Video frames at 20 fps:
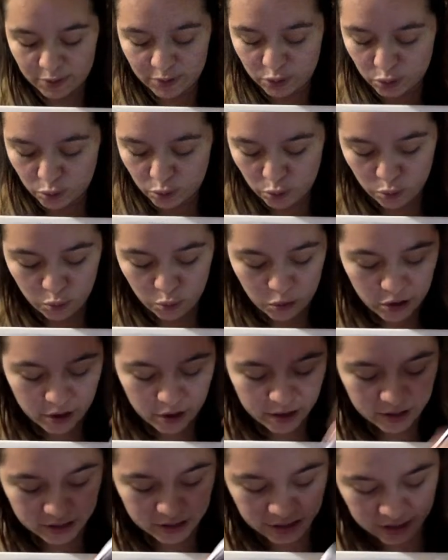two
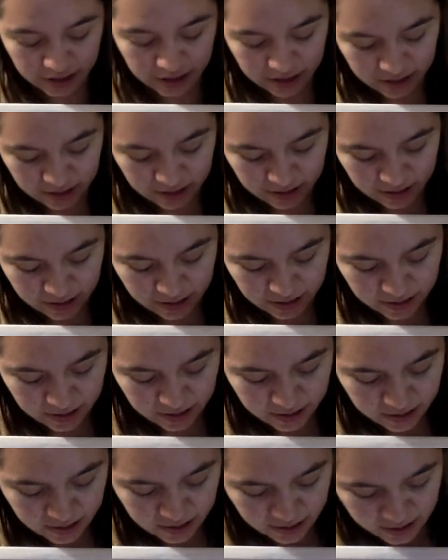words.
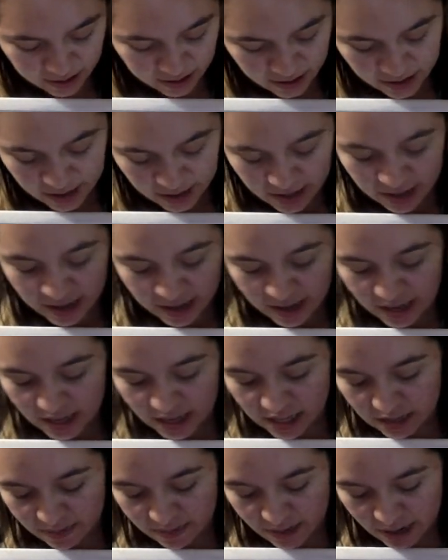
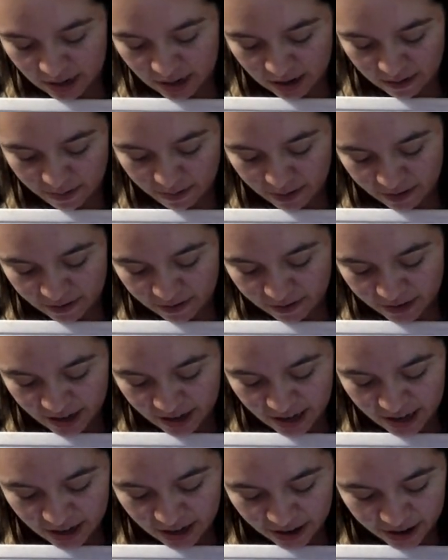It's made up of
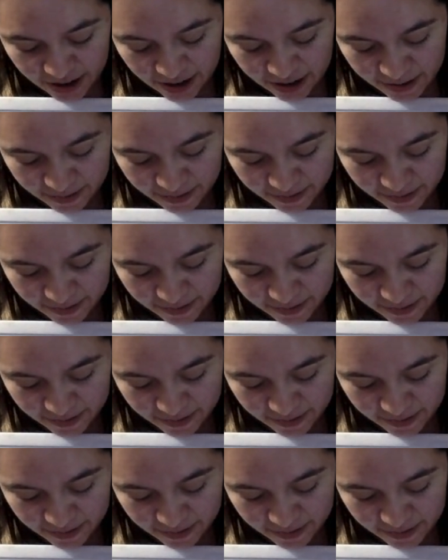ear